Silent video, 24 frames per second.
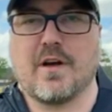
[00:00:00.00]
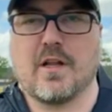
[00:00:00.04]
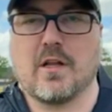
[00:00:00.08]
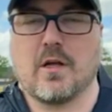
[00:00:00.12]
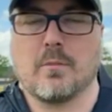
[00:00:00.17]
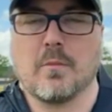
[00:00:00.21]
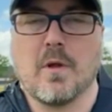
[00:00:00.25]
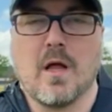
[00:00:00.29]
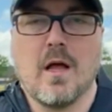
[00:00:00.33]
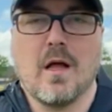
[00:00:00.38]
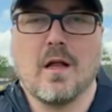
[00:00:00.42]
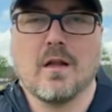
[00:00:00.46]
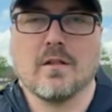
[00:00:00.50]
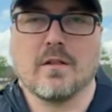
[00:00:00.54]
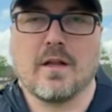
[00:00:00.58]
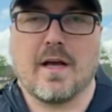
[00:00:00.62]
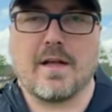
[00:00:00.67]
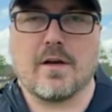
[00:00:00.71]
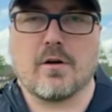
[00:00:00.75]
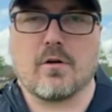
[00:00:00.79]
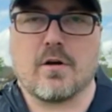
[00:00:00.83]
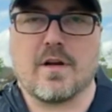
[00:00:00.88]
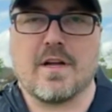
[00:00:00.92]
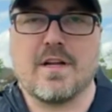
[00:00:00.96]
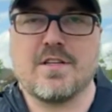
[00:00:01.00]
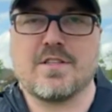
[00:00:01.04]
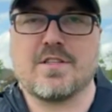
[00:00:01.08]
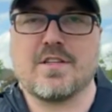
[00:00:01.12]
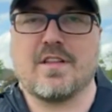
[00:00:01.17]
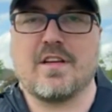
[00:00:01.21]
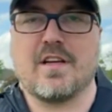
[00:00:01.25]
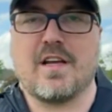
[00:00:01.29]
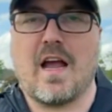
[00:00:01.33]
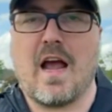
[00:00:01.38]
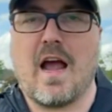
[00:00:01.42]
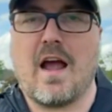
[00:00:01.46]
develop later
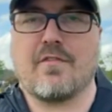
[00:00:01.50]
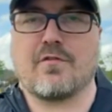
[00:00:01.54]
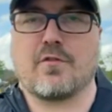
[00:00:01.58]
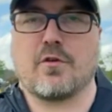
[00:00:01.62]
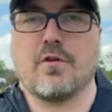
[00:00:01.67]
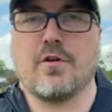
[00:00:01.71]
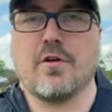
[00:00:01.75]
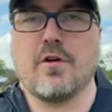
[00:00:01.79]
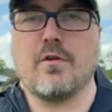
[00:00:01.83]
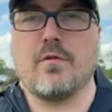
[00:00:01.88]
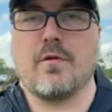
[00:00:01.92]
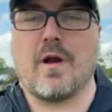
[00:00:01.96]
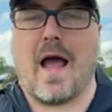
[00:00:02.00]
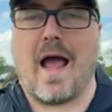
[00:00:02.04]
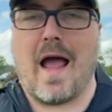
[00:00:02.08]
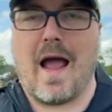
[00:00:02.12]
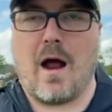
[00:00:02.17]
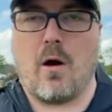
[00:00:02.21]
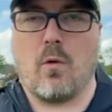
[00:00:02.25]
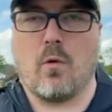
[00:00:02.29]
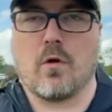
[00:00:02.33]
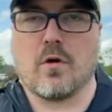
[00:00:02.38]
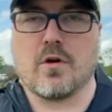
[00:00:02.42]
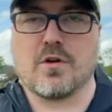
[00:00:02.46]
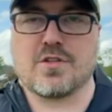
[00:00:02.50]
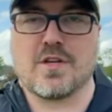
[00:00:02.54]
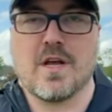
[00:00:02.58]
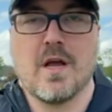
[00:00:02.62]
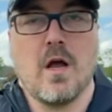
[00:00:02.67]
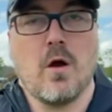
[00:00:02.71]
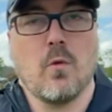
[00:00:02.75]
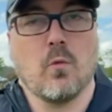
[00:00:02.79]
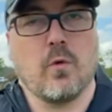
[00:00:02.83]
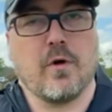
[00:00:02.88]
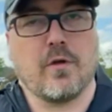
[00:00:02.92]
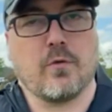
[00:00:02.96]
into the afternoon hours
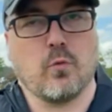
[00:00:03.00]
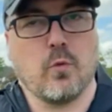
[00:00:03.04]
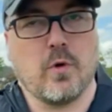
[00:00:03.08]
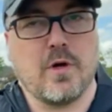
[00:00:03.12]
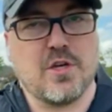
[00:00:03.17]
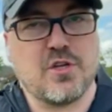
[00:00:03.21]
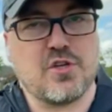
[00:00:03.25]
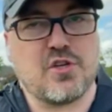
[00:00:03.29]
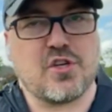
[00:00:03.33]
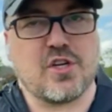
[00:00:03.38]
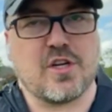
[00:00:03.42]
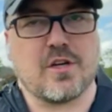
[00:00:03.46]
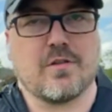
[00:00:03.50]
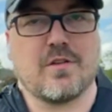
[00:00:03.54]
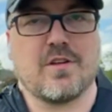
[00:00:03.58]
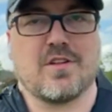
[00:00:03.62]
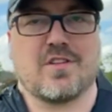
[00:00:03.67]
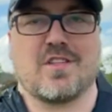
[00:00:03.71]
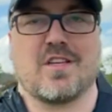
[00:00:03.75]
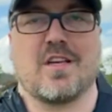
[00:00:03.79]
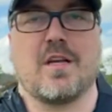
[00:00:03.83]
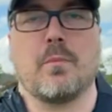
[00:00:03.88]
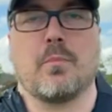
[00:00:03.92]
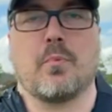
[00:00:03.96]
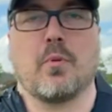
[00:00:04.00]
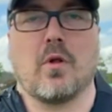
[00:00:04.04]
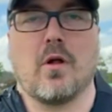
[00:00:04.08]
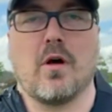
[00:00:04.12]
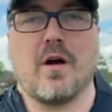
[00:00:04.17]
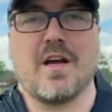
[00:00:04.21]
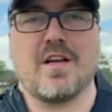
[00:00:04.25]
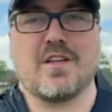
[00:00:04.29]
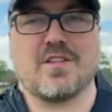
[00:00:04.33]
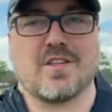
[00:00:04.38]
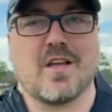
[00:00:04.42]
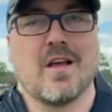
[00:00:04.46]
with wind shear that's in
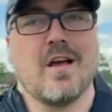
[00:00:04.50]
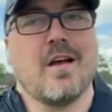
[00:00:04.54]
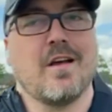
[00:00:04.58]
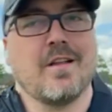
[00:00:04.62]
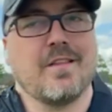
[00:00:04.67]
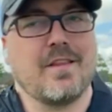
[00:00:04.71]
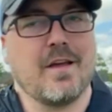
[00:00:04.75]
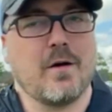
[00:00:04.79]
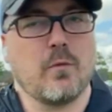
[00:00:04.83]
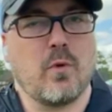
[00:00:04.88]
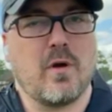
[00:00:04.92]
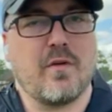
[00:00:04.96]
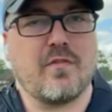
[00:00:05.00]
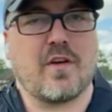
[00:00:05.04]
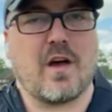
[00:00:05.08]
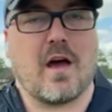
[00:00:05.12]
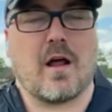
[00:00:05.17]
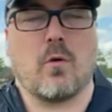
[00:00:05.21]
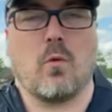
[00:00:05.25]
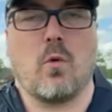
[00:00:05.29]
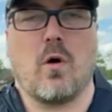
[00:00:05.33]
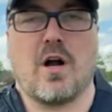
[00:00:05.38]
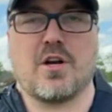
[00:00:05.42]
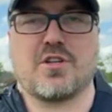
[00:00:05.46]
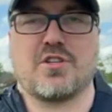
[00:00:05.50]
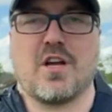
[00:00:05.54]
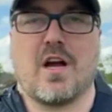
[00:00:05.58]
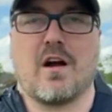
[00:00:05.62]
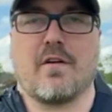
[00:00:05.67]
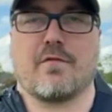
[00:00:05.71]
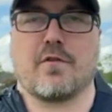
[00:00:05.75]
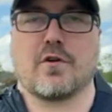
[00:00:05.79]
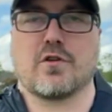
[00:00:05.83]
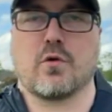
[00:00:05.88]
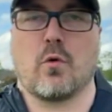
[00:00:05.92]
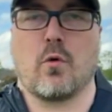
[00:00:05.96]
place. Then we've got to watch
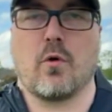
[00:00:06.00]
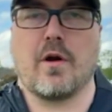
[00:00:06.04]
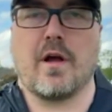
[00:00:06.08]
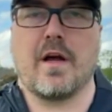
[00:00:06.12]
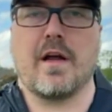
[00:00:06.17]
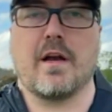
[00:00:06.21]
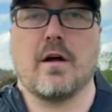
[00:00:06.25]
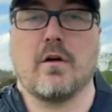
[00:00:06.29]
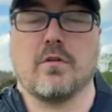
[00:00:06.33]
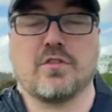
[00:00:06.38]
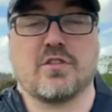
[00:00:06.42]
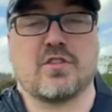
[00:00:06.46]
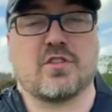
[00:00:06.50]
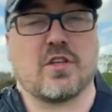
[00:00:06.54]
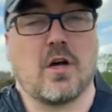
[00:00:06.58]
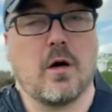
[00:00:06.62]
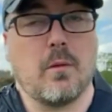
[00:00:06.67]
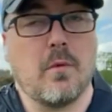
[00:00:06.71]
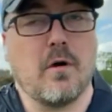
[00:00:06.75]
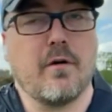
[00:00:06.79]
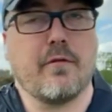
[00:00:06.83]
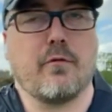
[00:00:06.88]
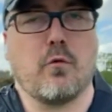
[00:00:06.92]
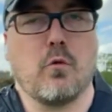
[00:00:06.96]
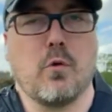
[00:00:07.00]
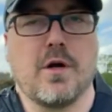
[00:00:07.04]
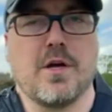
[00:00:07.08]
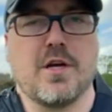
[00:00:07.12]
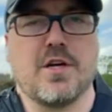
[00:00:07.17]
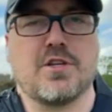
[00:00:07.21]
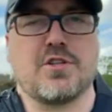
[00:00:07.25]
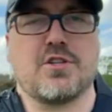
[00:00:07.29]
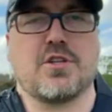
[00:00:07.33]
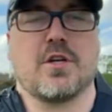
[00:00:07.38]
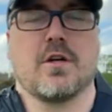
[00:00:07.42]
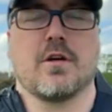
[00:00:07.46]
out for tornadoes, some of
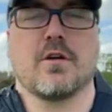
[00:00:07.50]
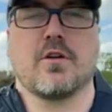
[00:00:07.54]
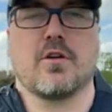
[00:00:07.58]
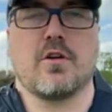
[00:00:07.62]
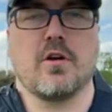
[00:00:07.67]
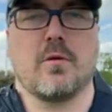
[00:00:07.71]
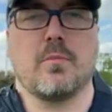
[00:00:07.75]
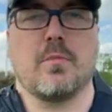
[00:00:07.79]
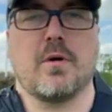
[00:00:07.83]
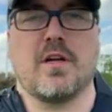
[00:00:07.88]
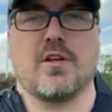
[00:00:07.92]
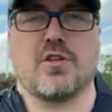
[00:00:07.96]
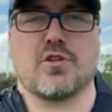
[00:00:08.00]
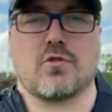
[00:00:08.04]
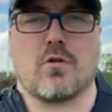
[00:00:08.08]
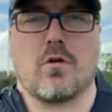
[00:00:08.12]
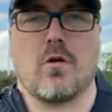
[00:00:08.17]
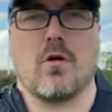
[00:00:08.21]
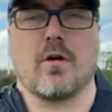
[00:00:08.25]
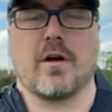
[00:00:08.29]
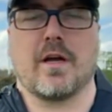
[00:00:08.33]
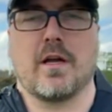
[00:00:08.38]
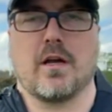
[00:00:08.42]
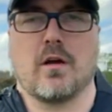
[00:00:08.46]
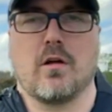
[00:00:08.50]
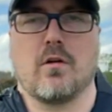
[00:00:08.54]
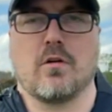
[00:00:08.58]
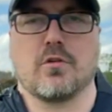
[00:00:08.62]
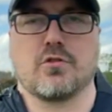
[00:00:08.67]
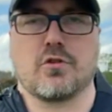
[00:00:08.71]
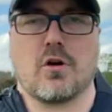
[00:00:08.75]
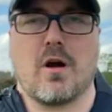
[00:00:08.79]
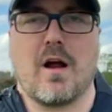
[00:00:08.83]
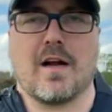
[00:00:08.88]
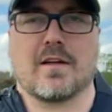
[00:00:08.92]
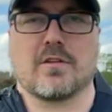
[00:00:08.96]
which could be strong and
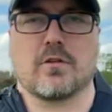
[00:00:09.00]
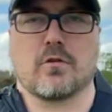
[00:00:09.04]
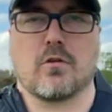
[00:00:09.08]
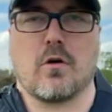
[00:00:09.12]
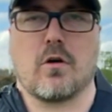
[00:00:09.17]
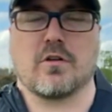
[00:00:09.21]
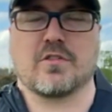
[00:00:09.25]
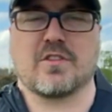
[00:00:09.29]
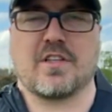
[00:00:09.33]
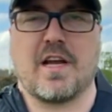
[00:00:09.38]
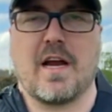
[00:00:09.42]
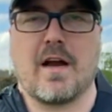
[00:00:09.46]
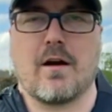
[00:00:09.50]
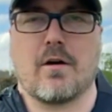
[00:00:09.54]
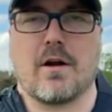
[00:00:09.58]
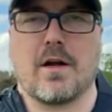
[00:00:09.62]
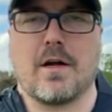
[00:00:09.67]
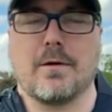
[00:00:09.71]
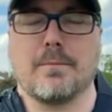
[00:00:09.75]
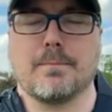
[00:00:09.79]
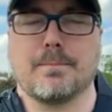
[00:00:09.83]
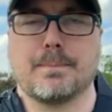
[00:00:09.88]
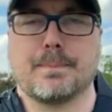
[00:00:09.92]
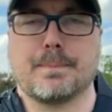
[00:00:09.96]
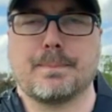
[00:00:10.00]
long tracked across the area.